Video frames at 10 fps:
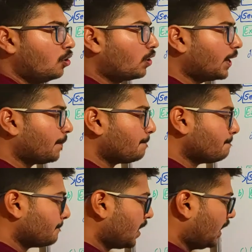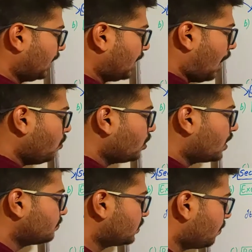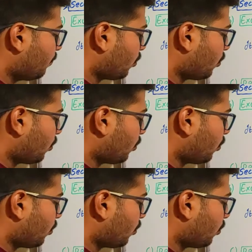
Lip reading: Okay, now comes the